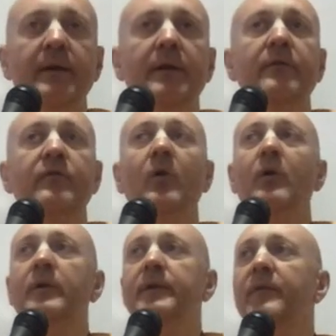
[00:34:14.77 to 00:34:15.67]
So
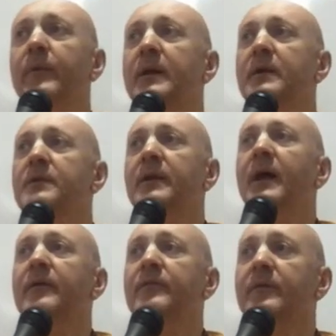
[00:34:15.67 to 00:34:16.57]
that's why Krishna
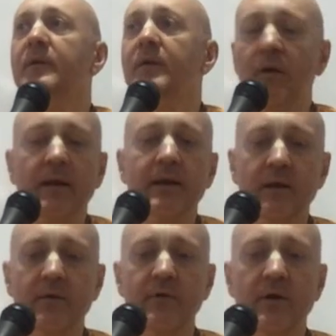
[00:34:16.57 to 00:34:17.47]
does, you know, like here,